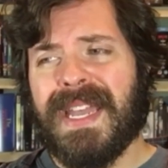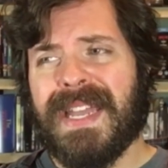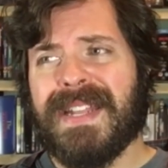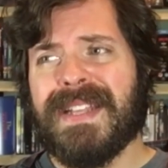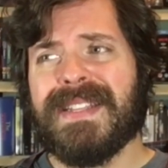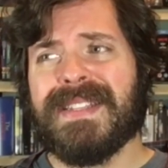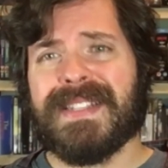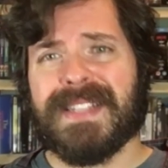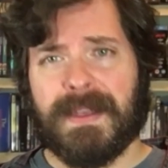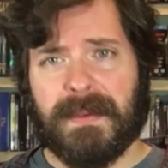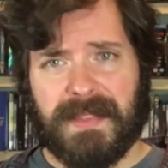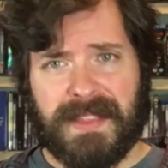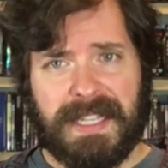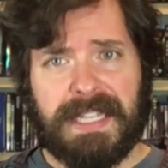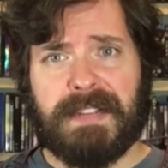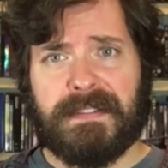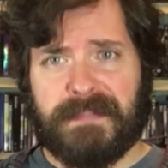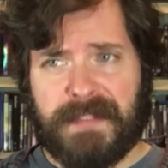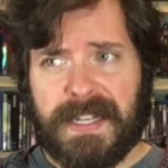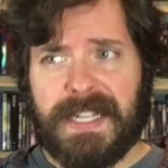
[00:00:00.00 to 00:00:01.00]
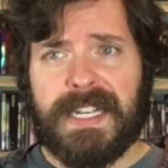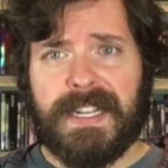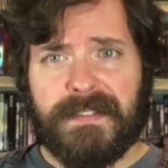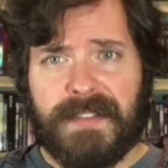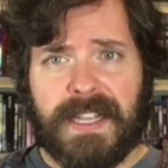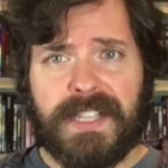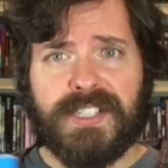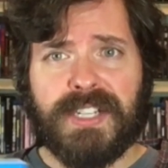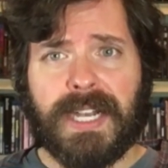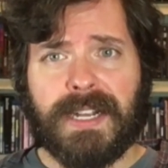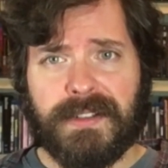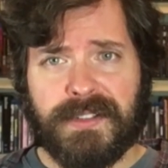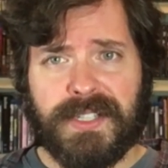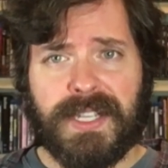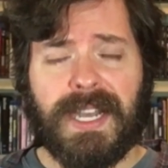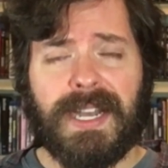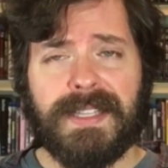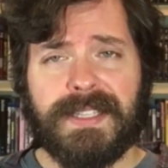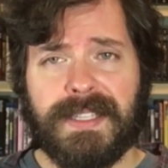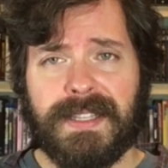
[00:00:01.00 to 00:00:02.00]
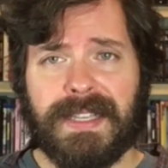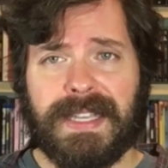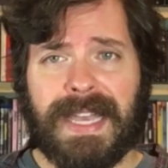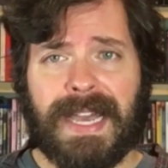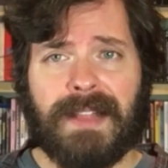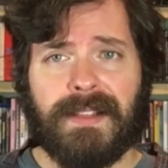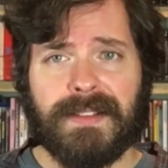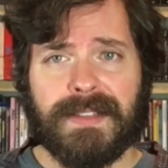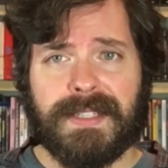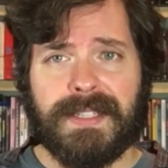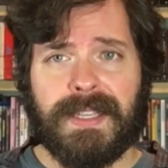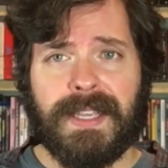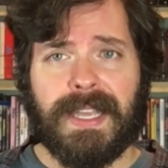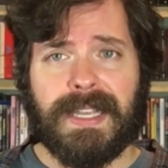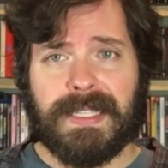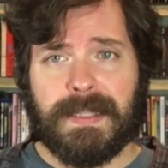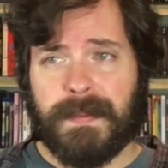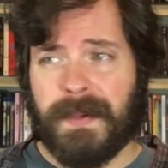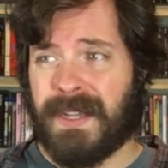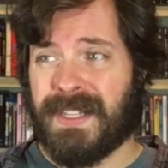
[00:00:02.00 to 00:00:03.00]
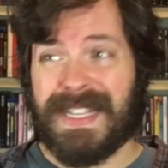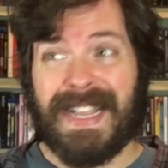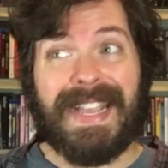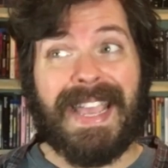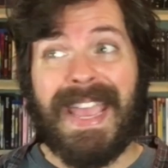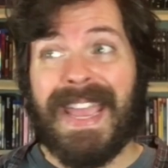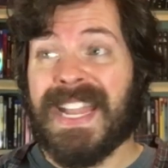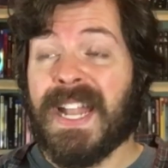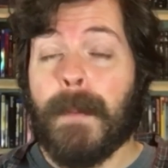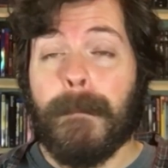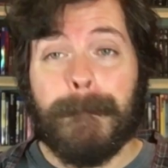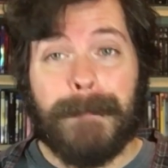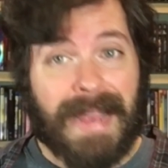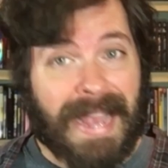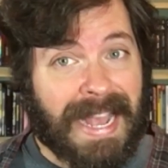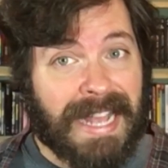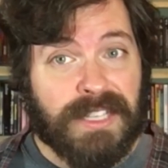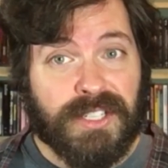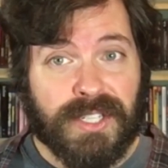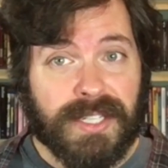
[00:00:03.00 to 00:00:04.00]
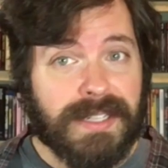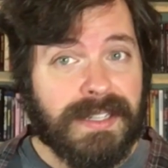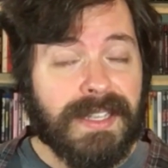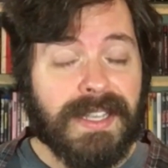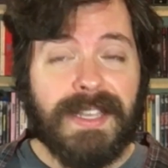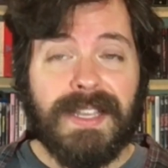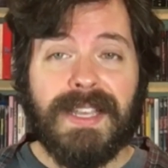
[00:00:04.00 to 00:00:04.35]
it is the definitive hitchhiker's guide to the galaxy experience i can't imagine